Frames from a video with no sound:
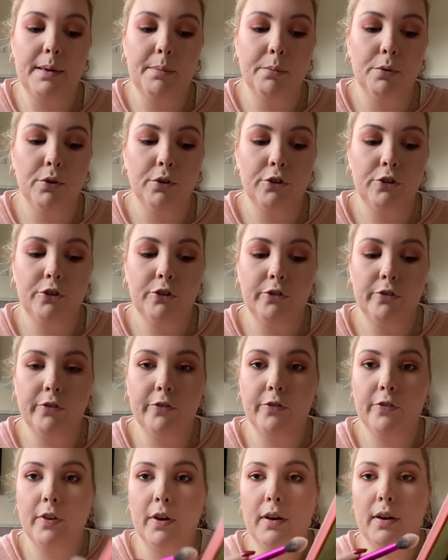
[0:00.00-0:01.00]
brush
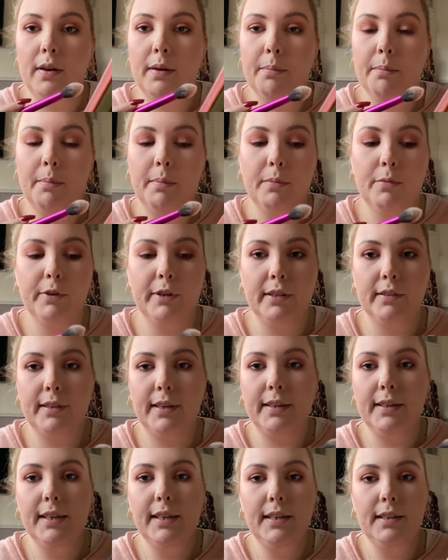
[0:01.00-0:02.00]
from Real
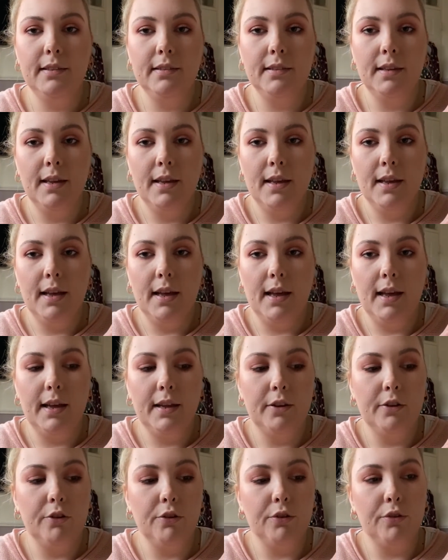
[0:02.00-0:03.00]
Techniques
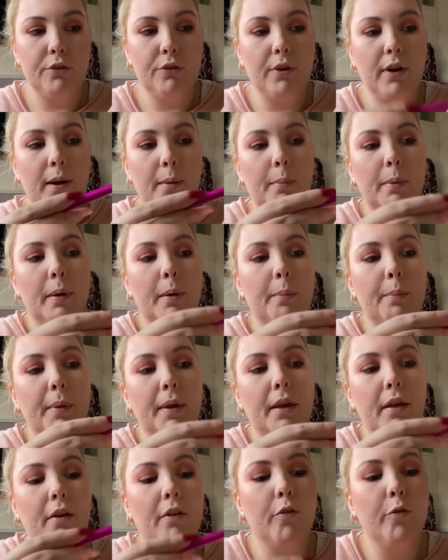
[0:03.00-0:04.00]
and just grab a bit
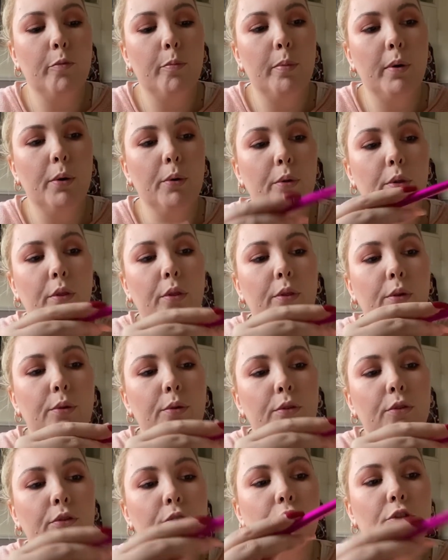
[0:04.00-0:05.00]
of both of those
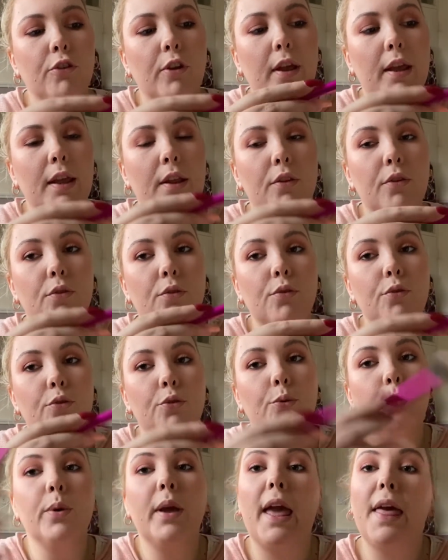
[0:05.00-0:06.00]
shades
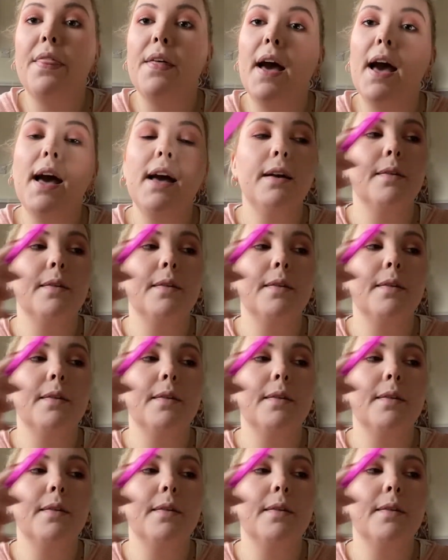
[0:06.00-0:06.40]
together